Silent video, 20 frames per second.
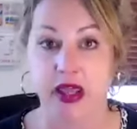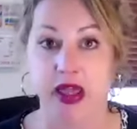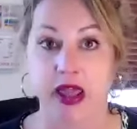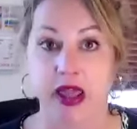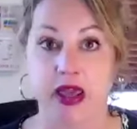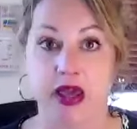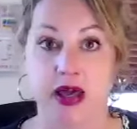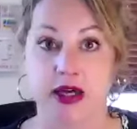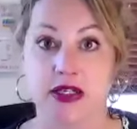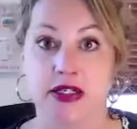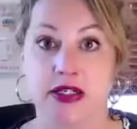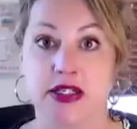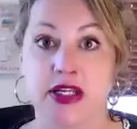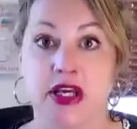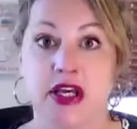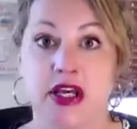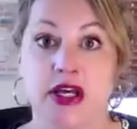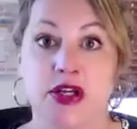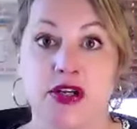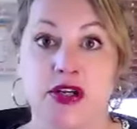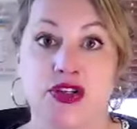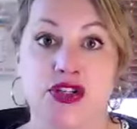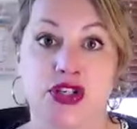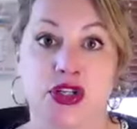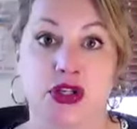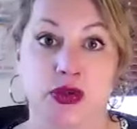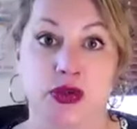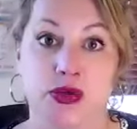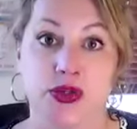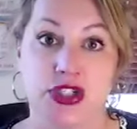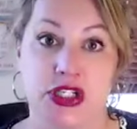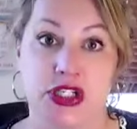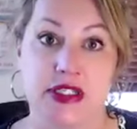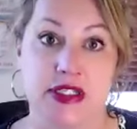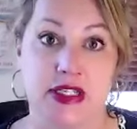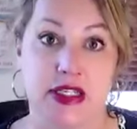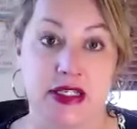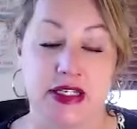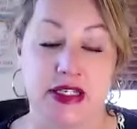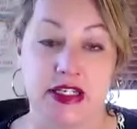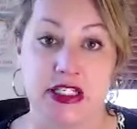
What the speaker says: and solutions that need